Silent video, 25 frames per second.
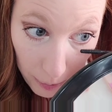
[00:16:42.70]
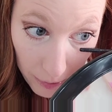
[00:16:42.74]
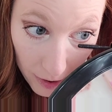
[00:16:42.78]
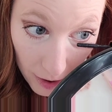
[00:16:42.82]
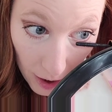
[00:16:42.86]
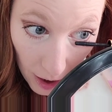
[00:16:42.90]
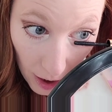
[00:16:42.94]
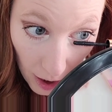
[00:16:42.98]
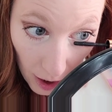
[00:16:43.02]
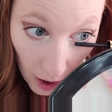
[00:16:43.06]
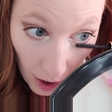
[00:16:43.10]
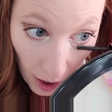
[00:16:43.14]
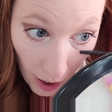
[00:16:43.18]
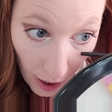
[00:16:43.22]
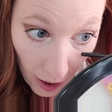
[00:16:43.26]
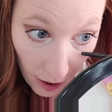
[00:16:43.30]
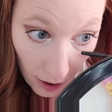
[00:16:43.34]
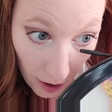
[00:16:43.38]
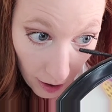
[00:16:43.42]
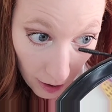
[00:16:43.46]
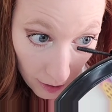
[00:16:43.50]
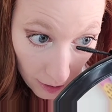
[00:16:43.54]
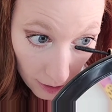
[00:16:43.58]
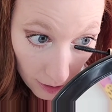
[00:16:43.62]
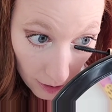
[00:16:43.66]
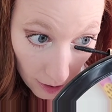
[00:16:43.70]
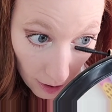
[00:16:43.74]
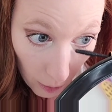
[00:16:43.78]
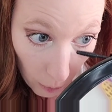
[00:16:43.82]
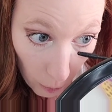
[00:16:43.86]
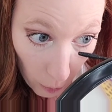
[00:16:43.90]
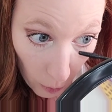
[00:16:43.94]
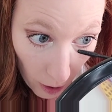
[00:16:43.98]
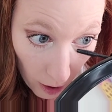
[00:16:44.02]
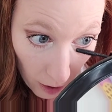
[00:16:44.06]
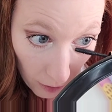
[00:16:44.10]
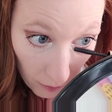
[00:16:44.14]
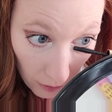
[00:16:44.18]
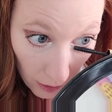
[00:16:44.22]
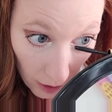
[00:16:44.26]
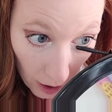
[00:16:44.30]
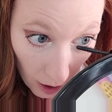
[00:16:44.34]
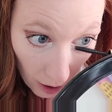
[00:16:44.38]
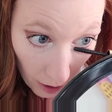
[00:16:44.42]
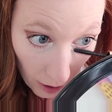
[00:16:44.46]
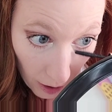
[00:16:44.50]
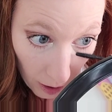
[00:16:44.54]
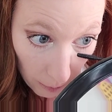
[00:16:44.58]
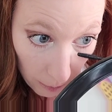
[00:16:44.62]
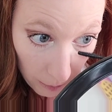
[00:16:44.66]
Ipsy add-ons, one of
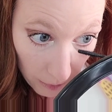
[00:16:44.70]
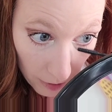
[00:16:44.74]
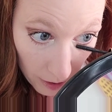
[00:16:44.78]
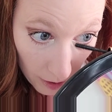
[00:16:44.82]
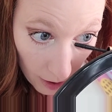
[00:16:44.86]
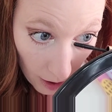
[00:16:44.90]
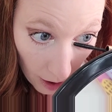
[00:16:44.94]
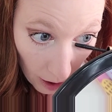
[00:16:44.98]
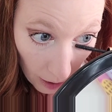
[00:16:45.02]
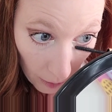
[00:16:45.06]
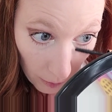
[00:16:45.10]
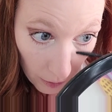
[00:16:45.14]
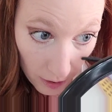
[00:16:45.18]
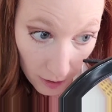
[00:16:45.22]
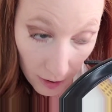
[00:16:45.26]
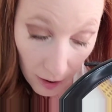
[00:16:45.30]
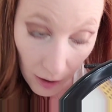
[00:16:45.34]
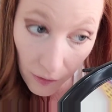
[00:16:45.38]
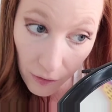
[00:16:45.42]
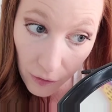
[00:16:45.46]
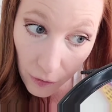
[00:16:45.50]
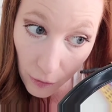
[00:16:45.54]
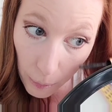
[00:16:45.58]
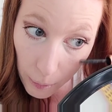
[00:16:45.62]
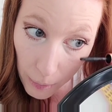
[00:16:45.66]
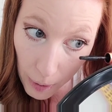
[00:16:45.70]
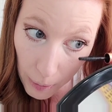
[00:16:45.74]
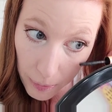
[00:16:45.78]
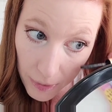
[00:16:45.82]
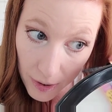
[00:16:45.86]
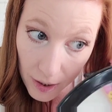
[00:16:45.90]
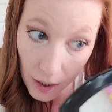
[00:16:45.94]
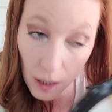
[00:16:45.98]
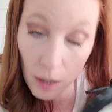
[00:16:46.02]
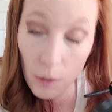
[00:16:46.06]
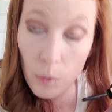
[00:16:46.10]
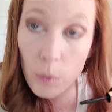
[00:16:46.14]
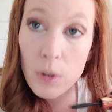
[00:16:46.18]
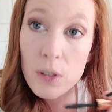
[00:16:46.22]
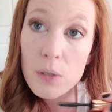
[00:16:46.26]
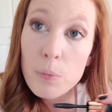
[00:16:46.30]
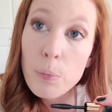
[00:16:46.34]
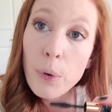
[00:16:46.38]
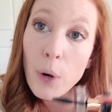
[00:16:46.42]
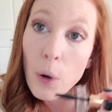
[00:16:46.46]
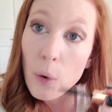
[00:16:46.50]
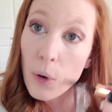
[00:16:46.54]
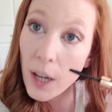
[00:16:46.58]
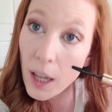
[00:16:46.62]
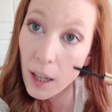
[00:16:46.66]
the items that I received from Ipsy
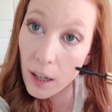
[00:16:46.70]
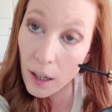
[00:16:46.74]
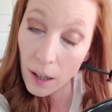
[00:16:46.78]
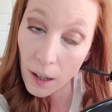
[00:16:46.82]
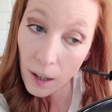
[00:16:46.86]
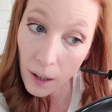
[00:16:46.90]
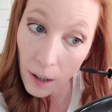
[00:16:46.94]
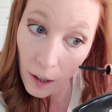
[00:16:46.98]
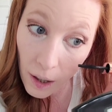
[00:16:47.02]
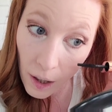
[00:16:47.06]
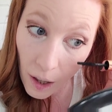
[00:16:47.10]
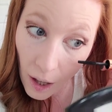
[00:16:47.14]
was broken,